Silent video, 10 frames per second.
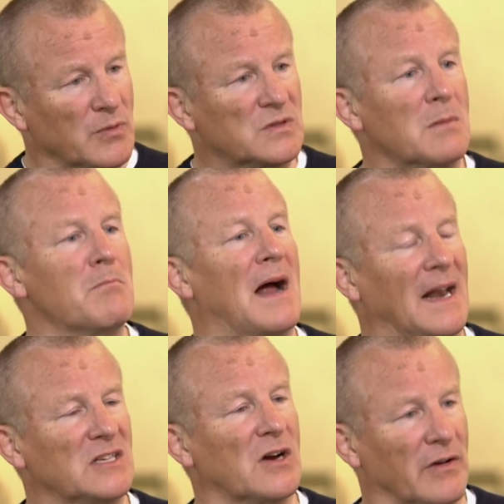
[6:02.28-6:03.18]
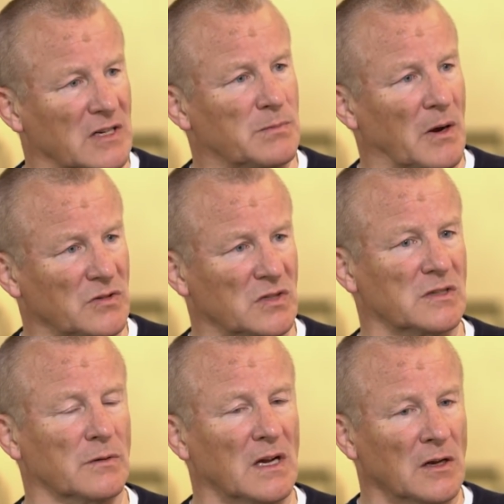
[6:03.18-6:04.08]
able to manage our
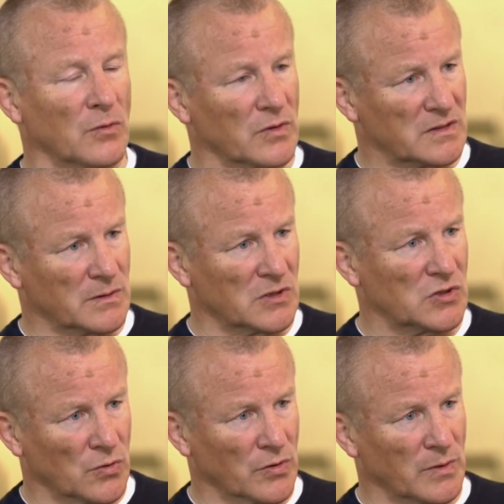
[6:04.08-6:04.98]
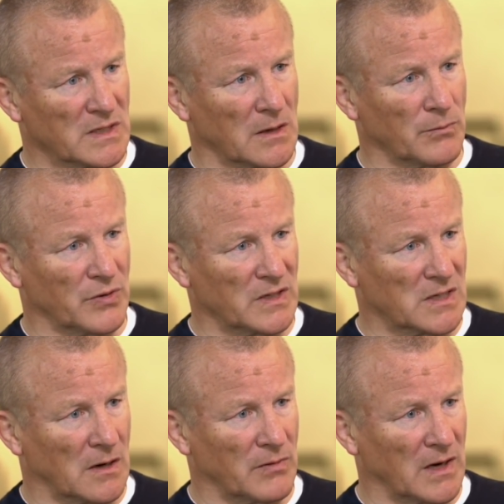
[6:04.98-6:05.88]
exposure to it in order to ensure that we don't
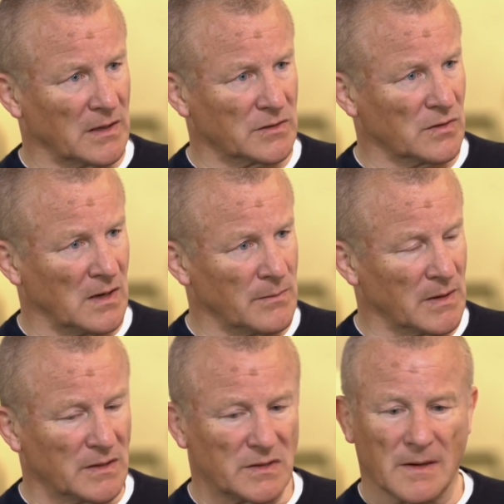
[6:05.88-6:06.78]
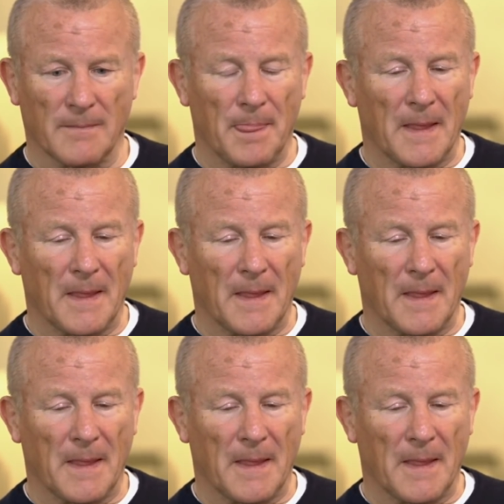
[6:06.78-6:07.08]
breach our regulatory limits.